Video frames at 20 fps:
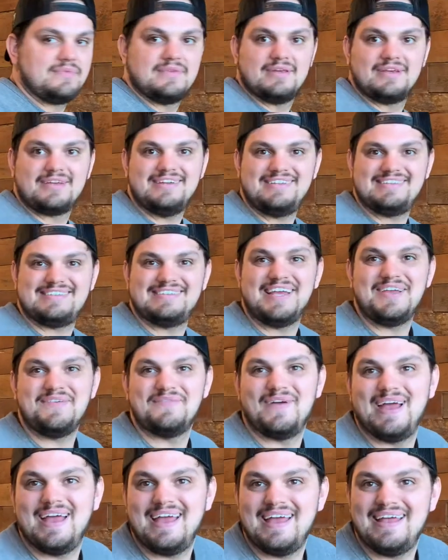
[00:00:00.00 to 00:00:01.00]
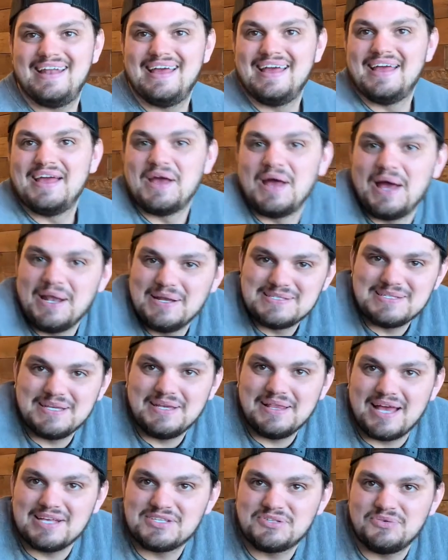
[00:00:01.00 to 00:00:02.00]
Good to see you, man. I didn't see you
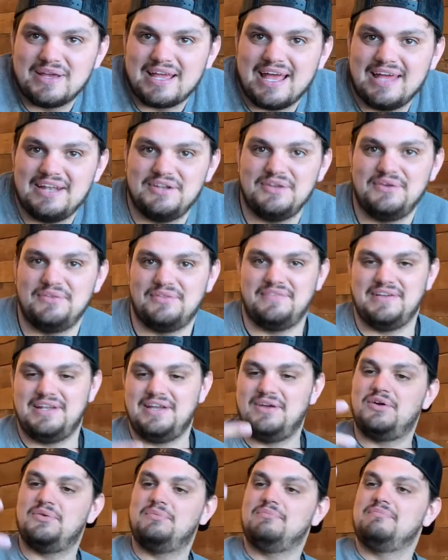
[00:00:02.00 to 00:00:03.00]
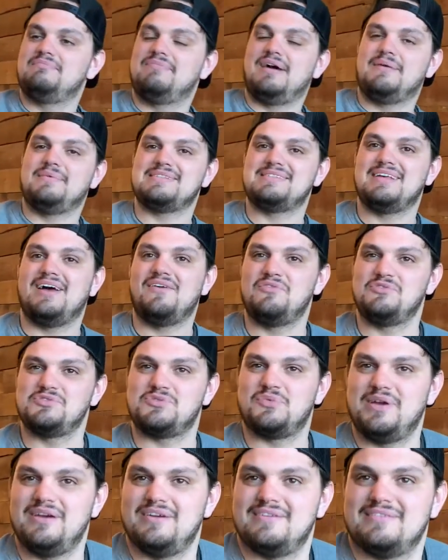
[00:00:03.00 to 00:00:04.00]
last week. I had to do the video by myself. It was
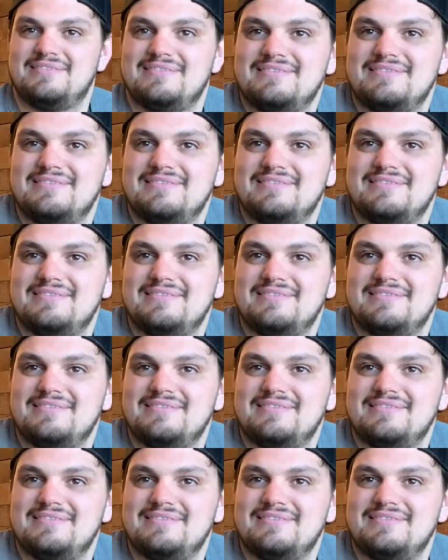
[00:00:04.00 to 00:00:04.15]
weird.